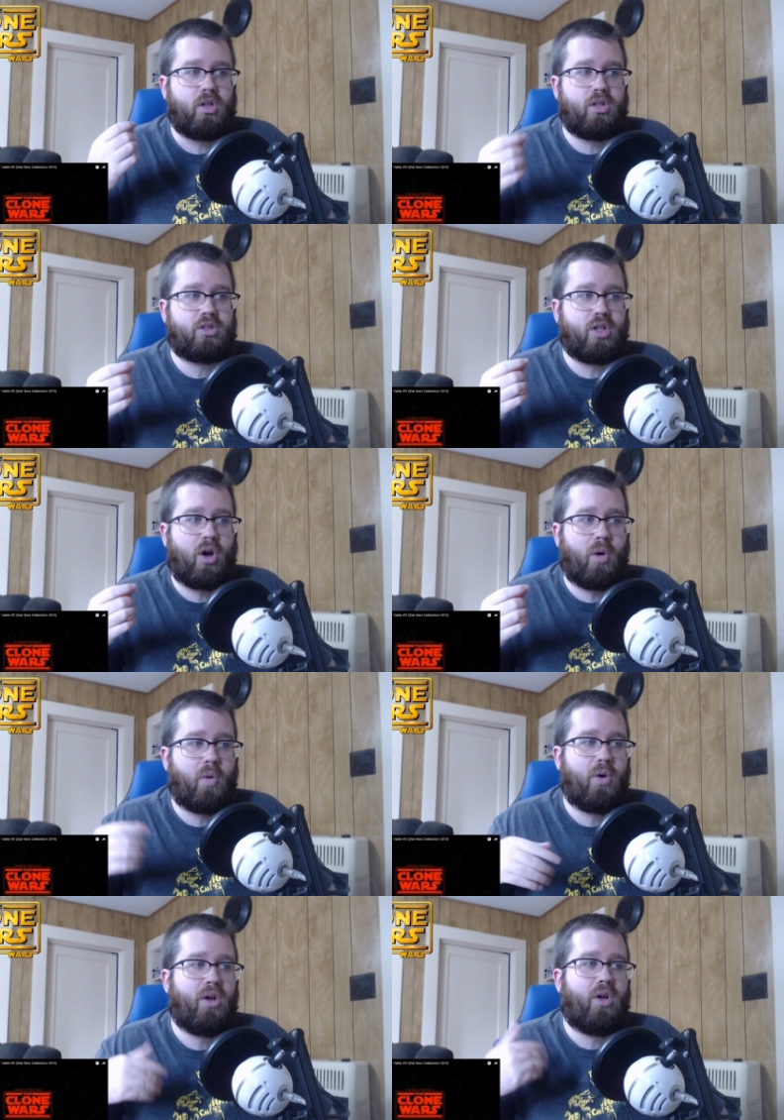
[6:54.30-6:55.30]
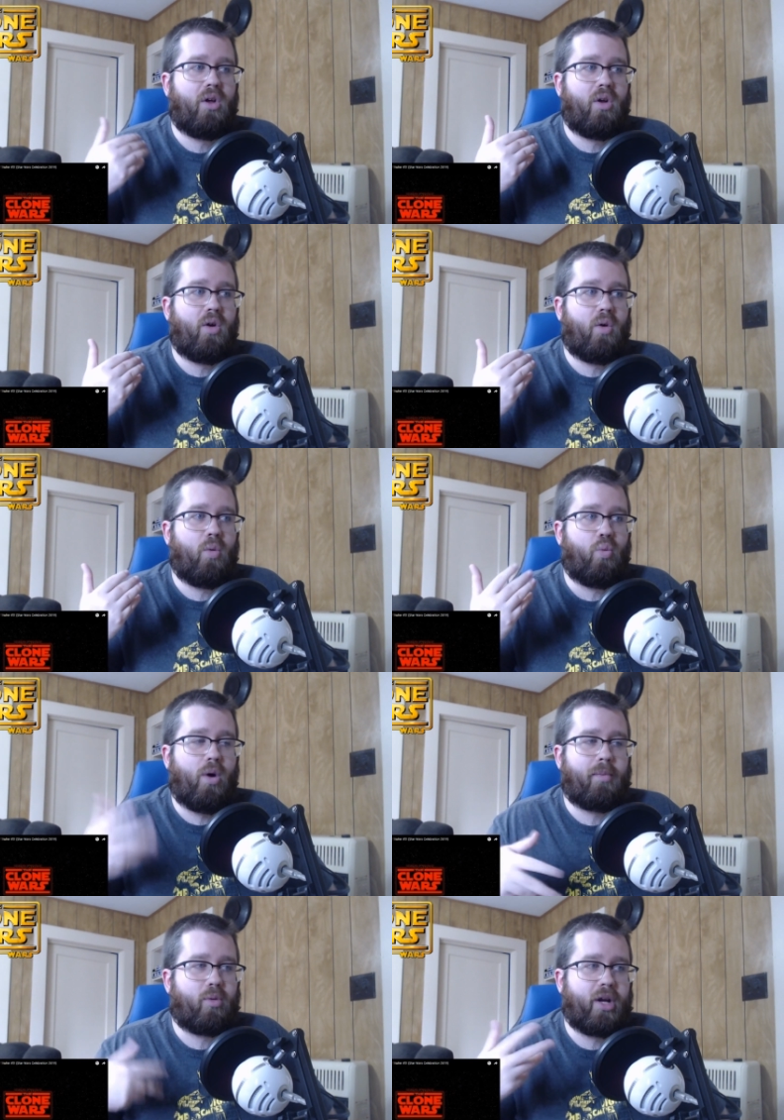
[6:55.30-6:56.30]
So
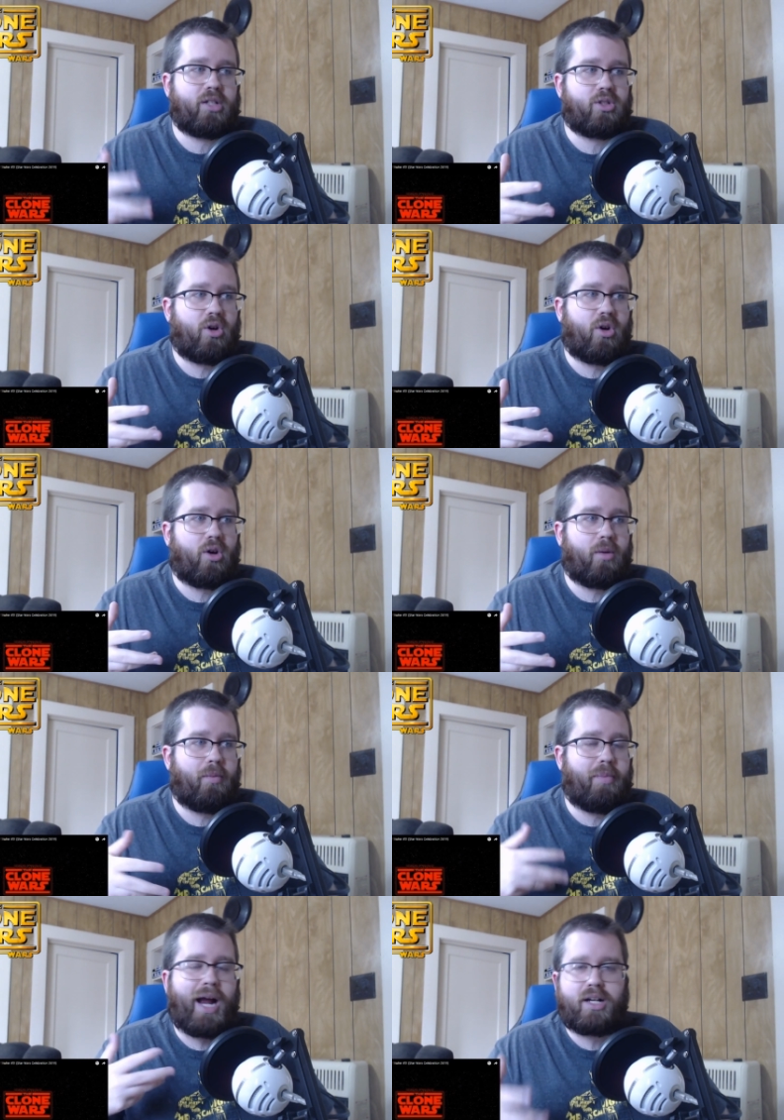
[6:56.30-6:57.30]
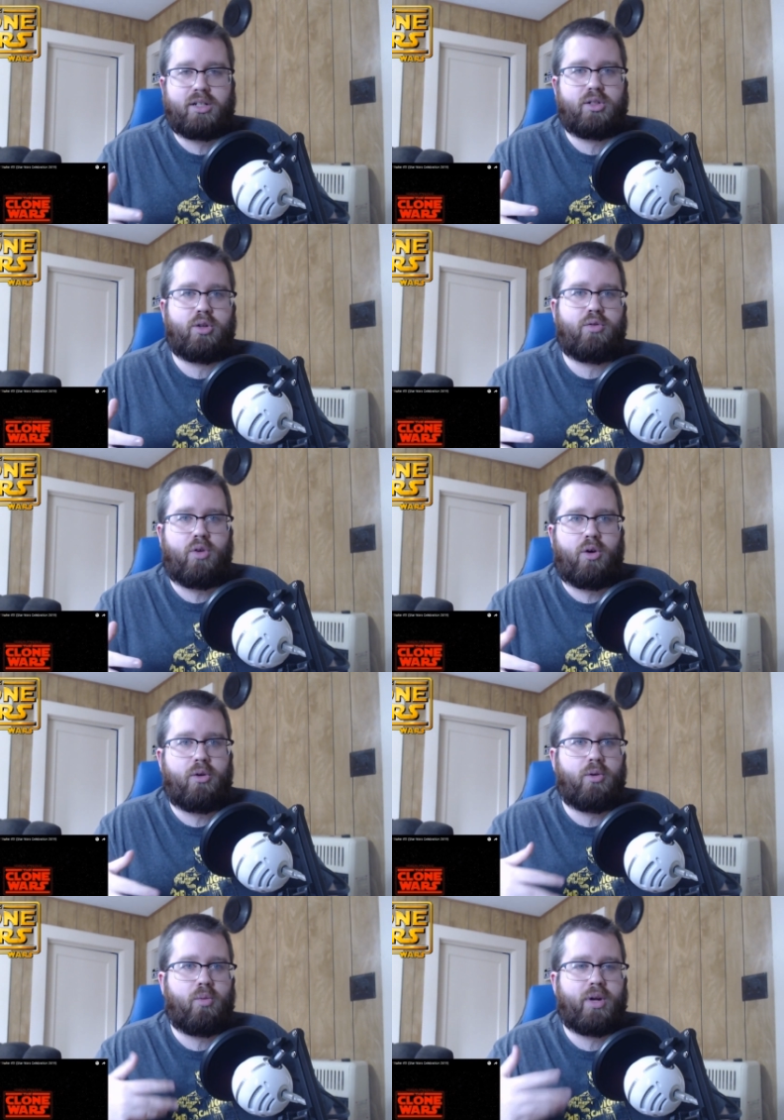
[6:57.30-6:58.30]
what brings her back into the
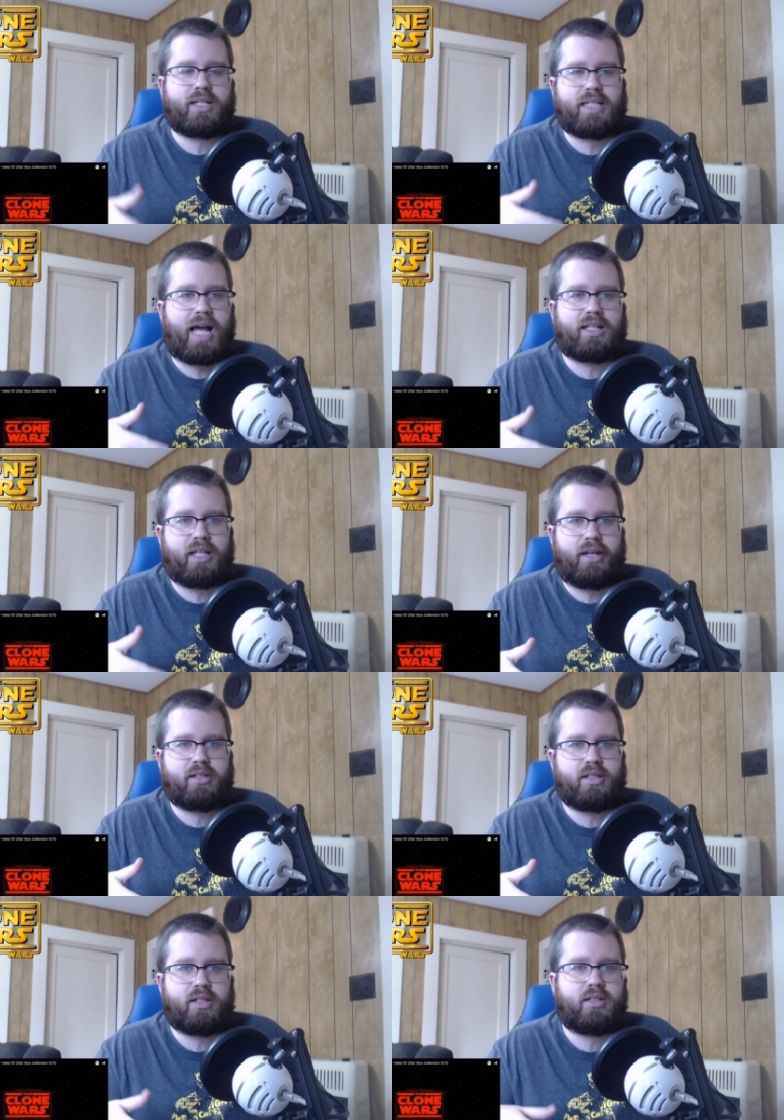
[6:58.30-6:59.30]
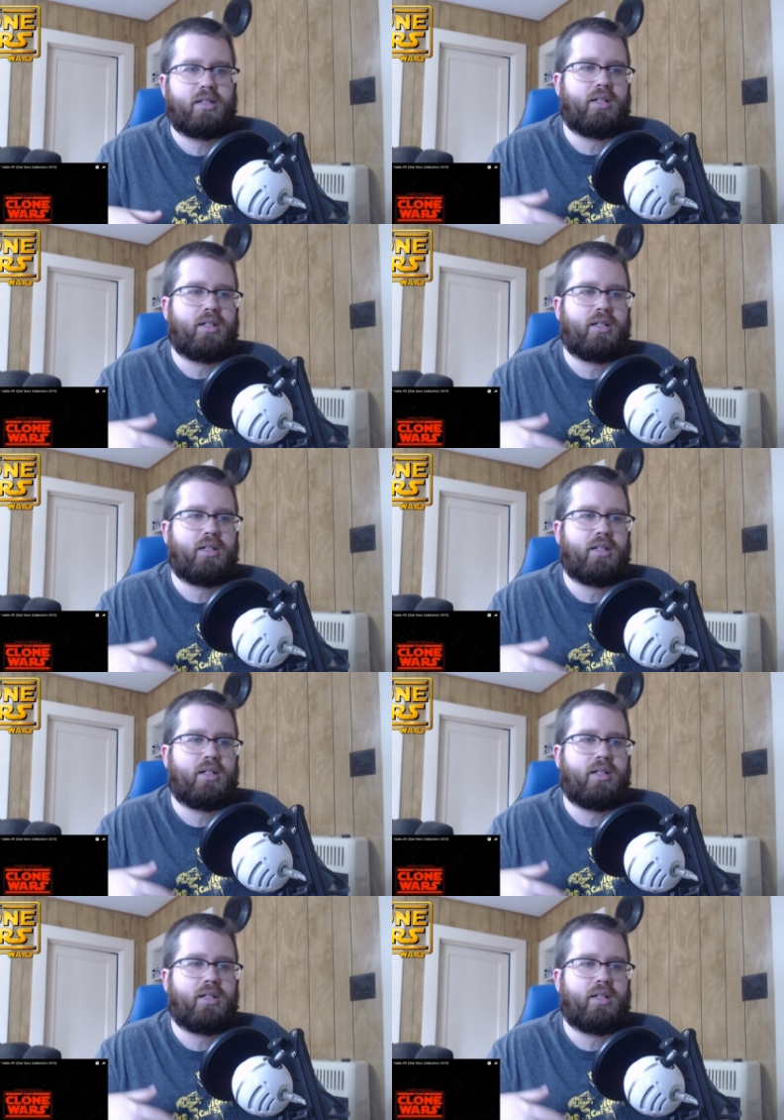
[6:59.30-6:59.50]
fold? What exactly is it?